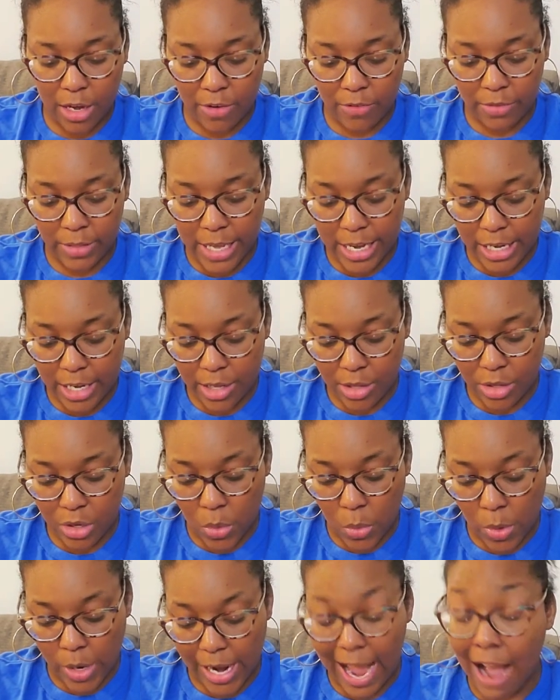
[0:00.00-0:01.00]
of leggings to
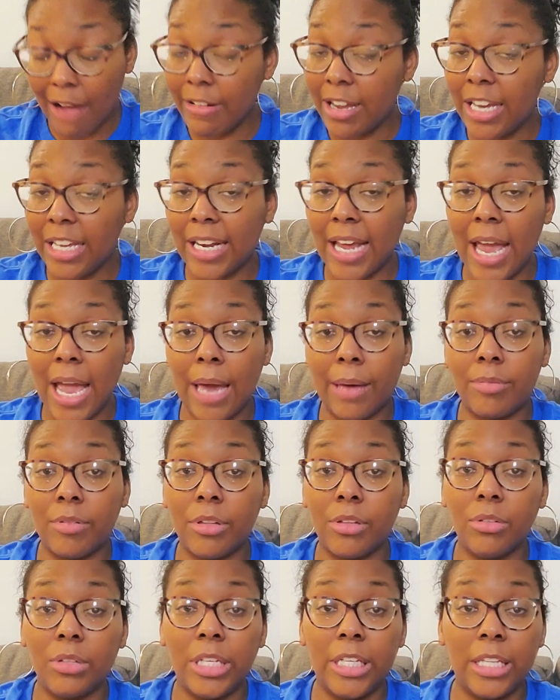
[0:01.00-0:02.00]
work out in I
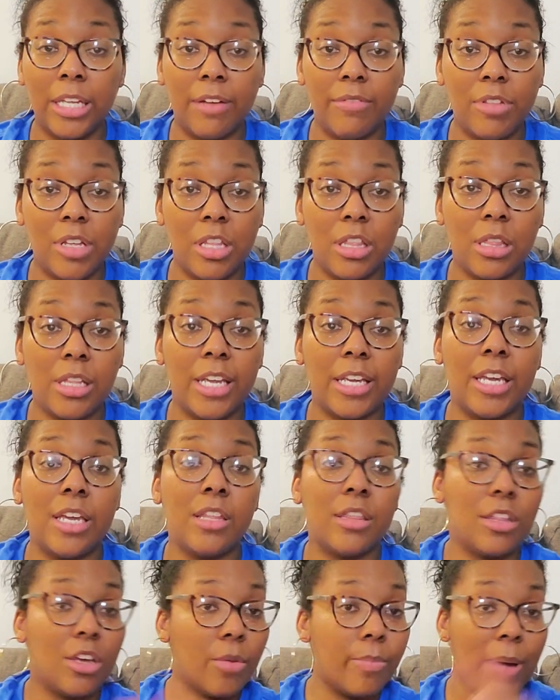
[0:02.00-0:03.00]
absolutely love these
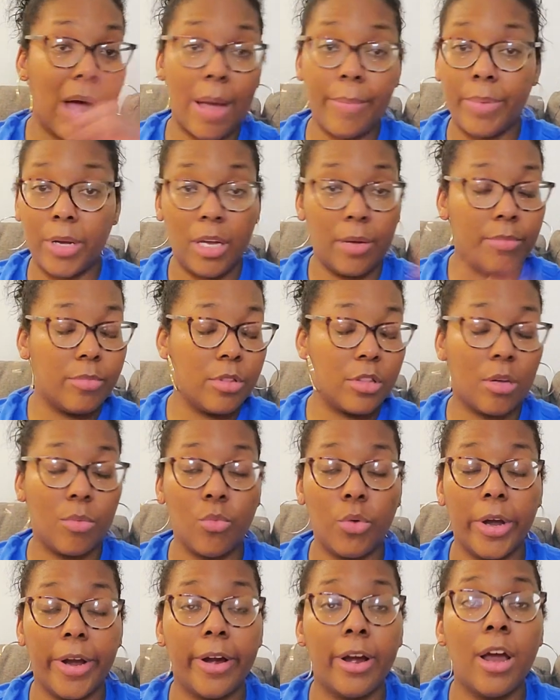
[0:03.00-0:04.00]
leggings they'll pop up
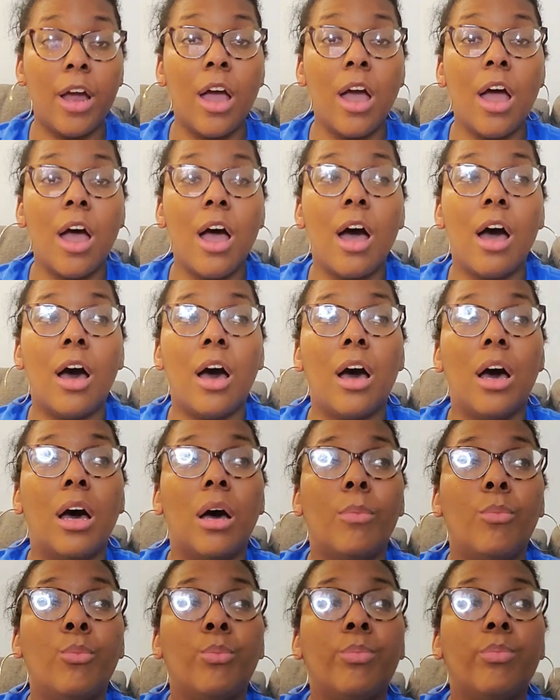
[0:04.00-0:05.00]
somewhere
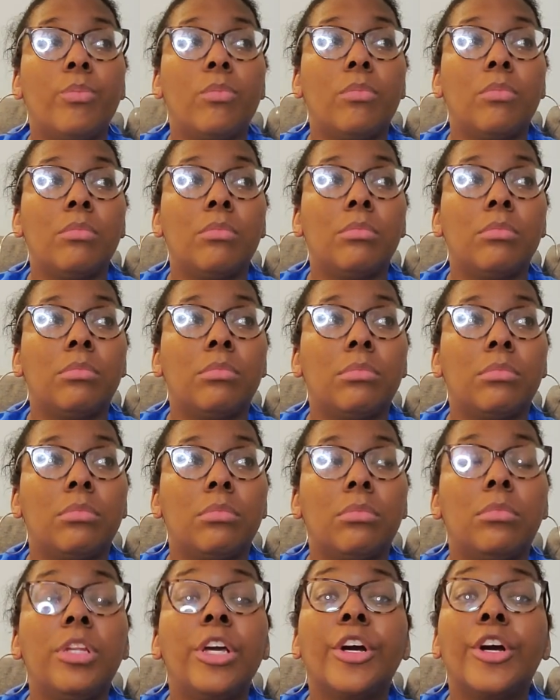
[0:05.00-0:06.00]
um,
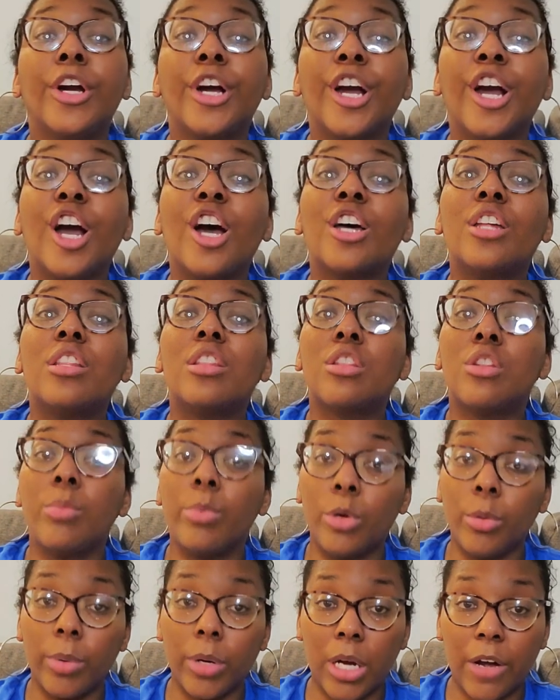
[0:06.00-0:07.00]
they're
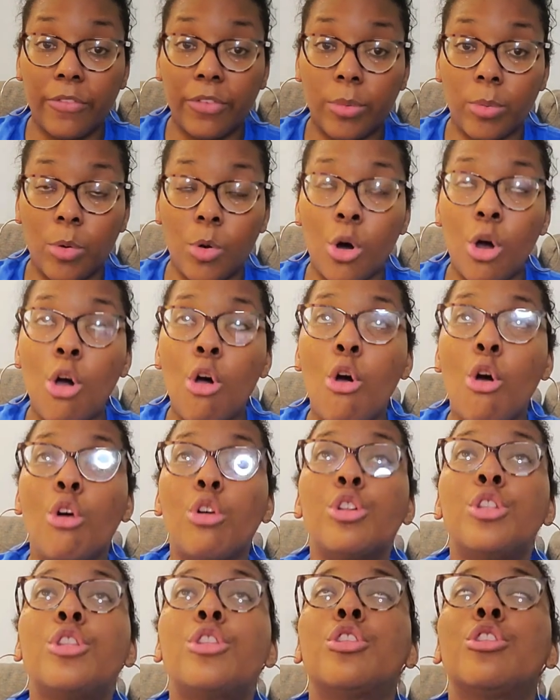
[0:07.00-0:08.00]
super duper comfortable
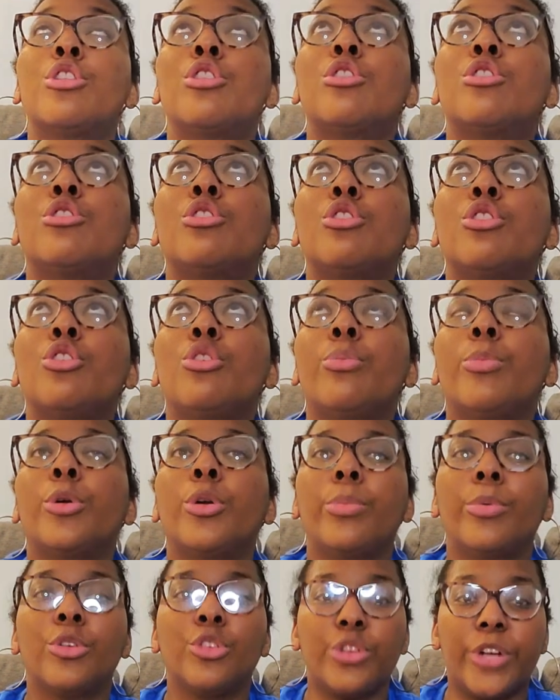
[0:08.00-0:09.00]
super
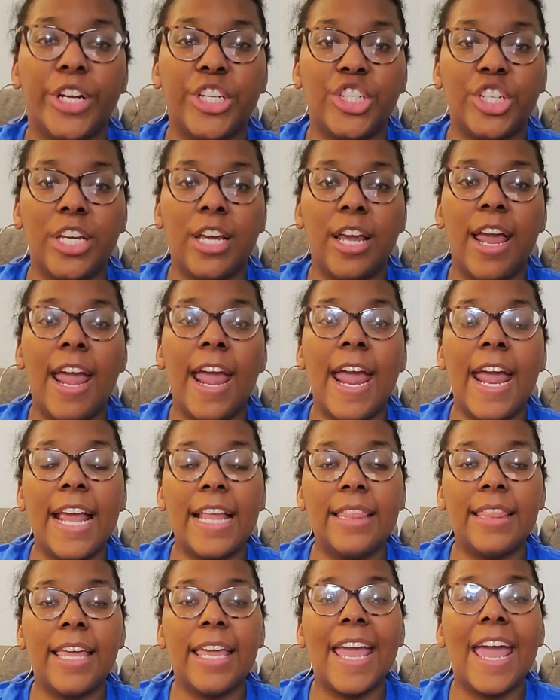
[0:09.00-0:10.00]
duper stretchy
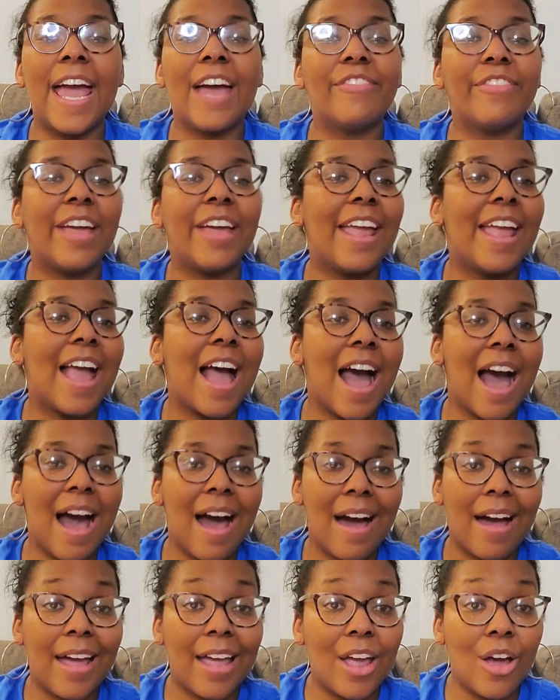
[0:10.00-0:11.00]
and they have a
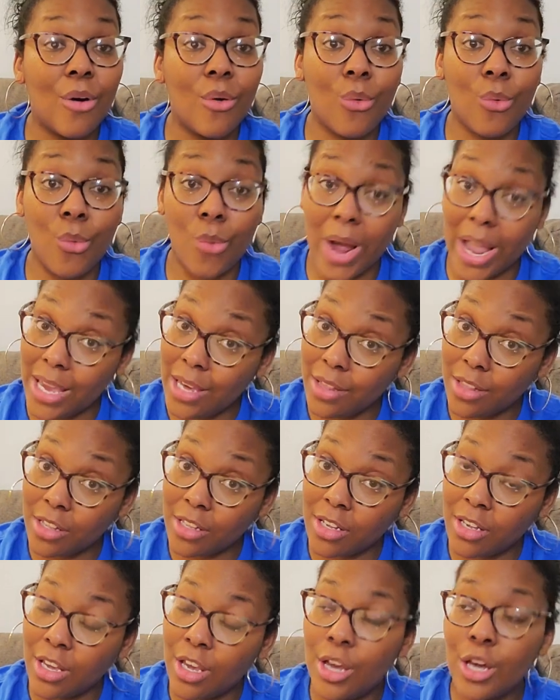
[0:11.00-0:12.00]
high waist
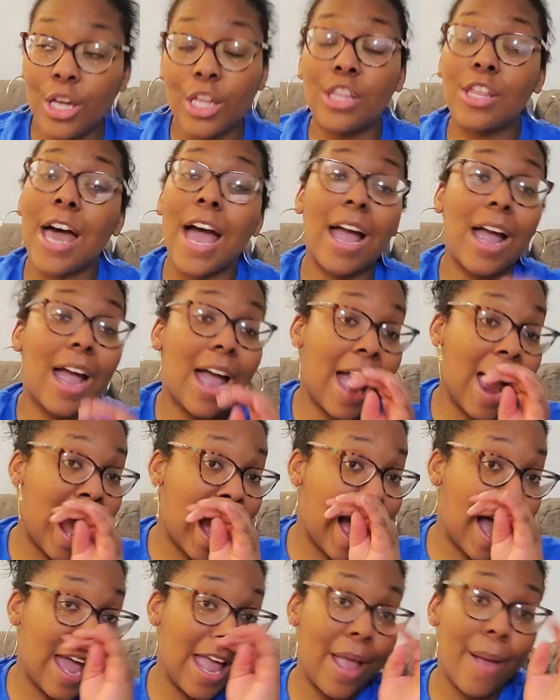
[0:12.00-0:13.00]
so I can
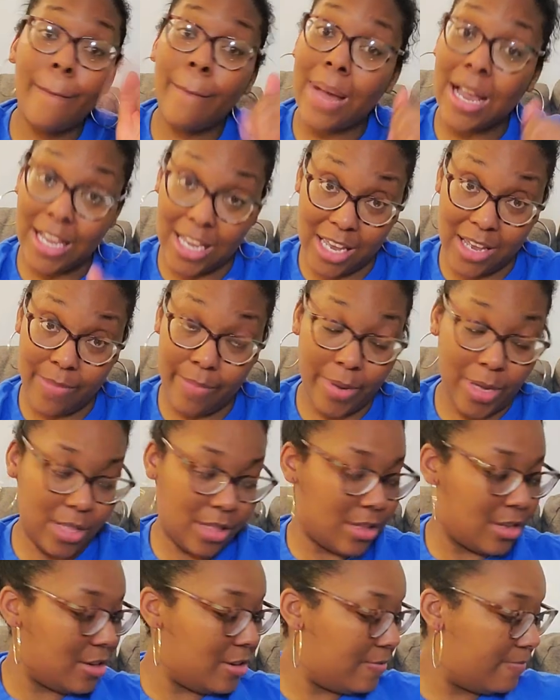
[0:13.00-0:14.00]
hide my gut
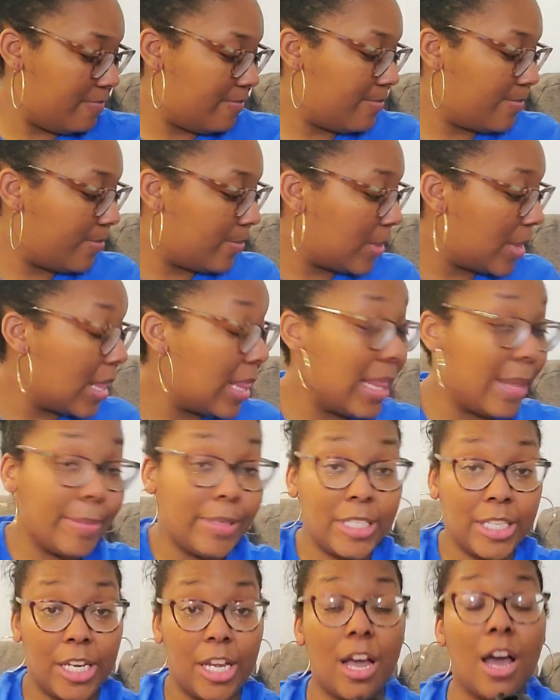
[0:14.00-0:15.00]
buster let me
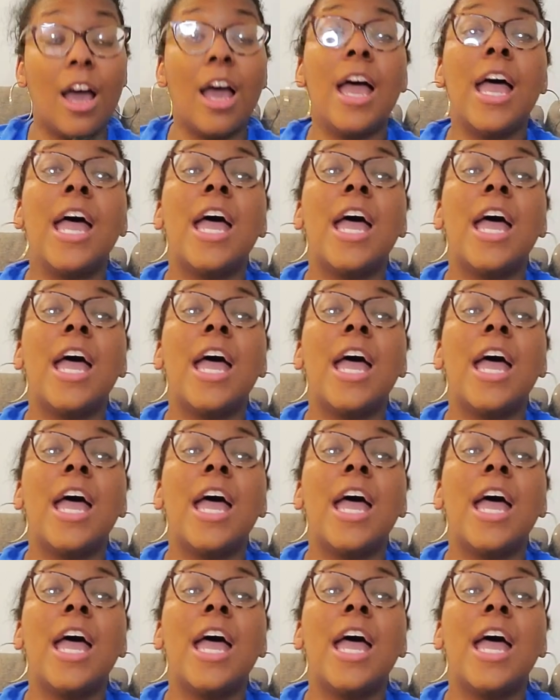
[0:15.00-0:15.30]
tell y'all